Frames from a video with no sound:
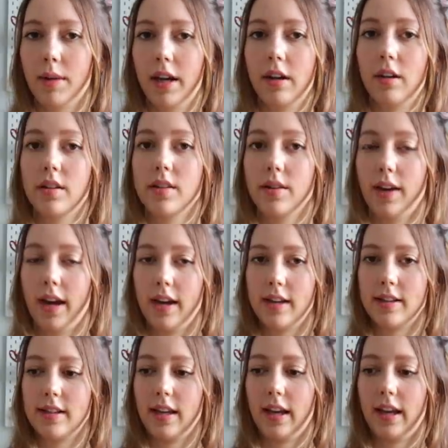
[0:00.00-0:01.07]
and it also
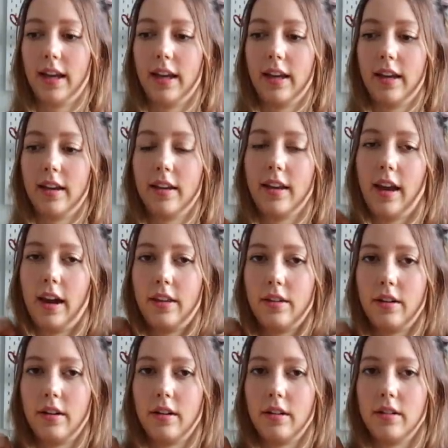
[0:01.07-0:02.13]
has a
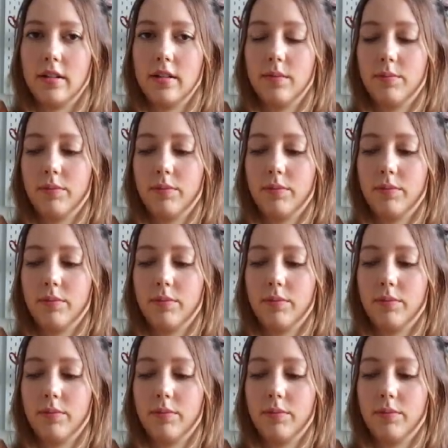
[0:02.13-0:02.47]
gathered